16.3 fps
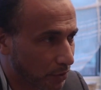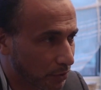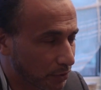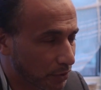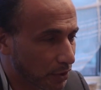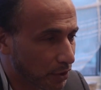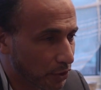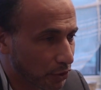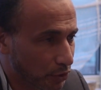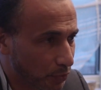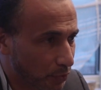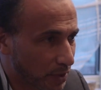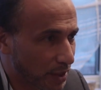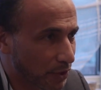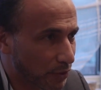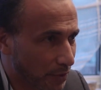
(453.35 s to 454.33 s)
on the
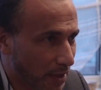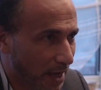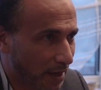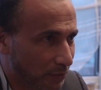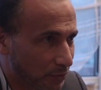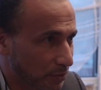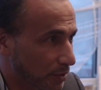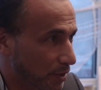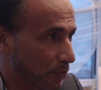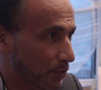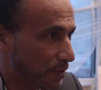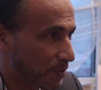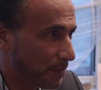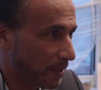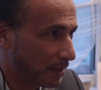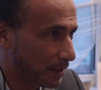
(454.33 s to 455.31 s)
way you have to deal
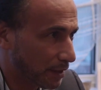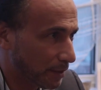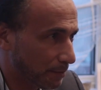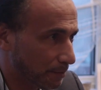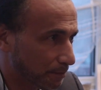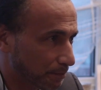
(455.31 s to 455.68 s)
with money.